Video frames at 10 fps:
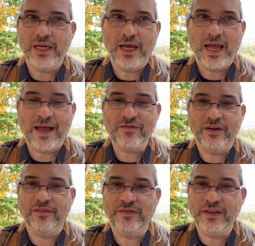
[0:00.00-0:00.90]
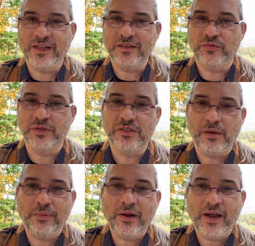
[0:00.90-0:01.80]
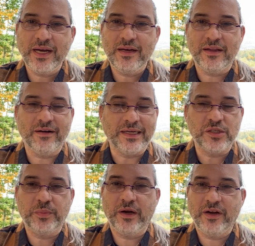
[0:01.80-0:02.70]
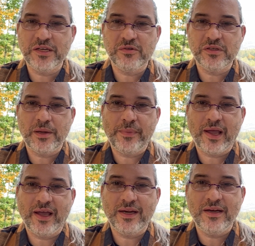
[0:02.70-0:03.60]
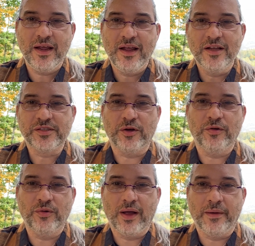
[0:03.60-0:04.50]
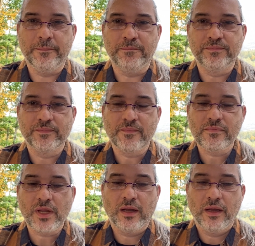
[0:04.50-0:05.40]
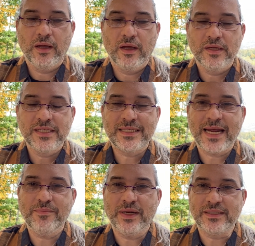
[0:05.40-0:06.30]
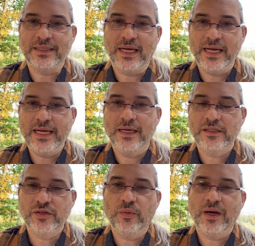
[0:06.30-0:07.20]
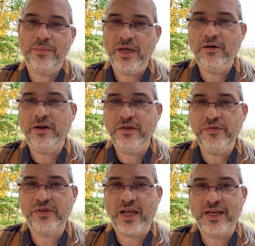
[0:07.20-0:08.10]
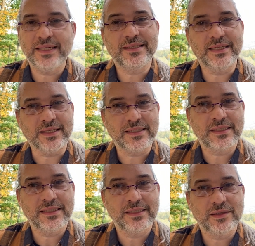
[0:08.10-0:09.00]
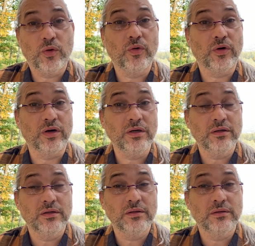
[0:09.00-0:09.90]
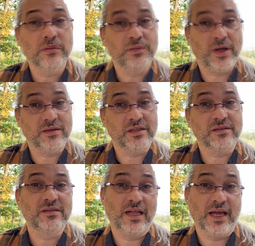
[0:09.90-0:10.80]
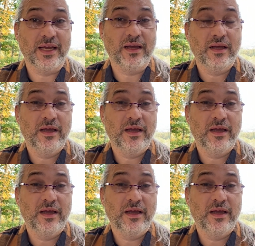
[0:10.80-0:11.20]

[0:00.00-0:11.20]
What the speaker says: have their feelings reciprocated, their experience reciprocated. So statements like, so what I'm hearing you say is this, or responses like,